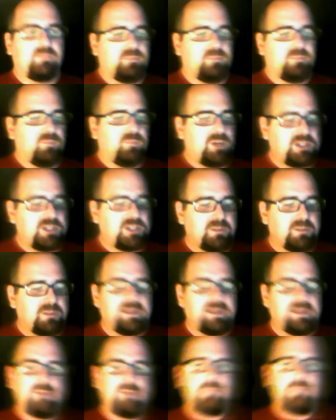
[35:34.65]
when he should
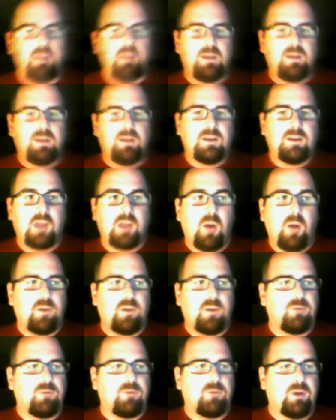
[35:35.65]
be going
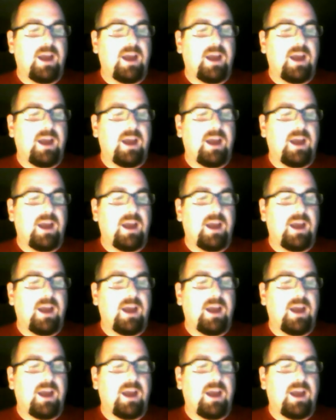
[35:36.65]
for it.